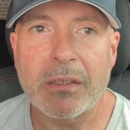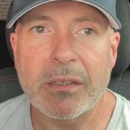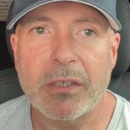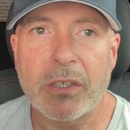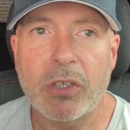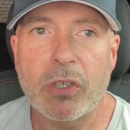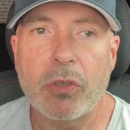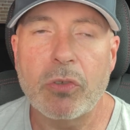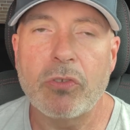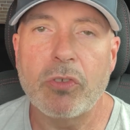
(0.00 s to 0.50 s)

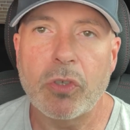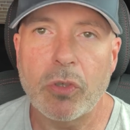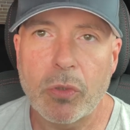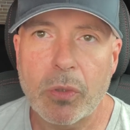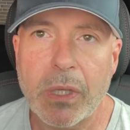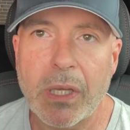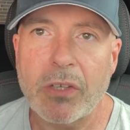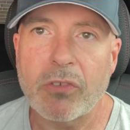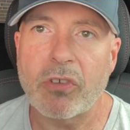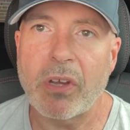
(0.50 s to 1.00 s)
you do
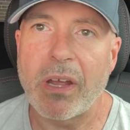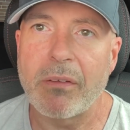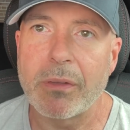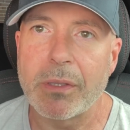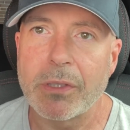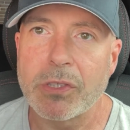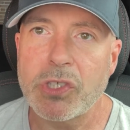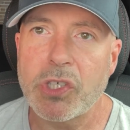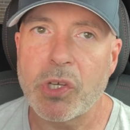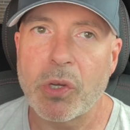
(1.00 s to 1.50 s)
get travel
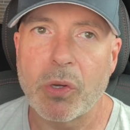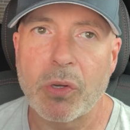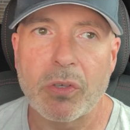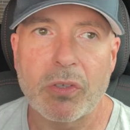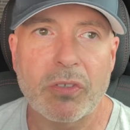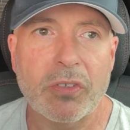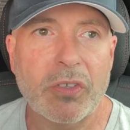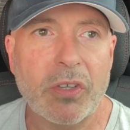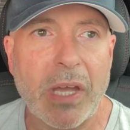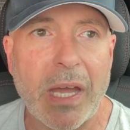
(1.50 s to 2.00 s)
insurance.